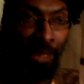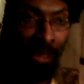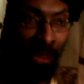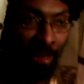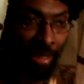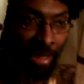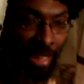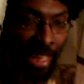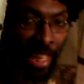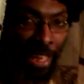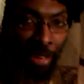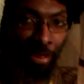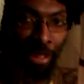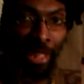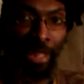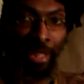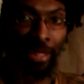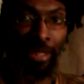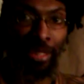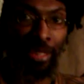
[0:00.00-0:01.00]
There it
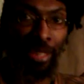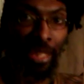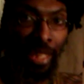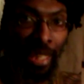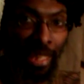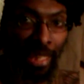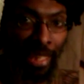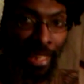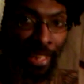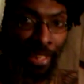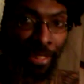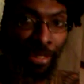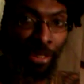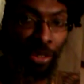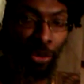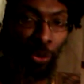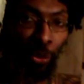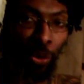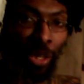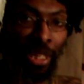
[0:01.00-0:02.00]
is. It is
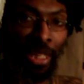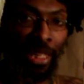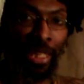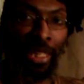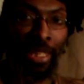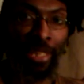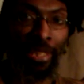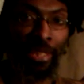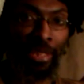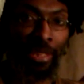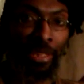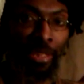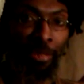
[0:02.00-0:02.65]
what it is.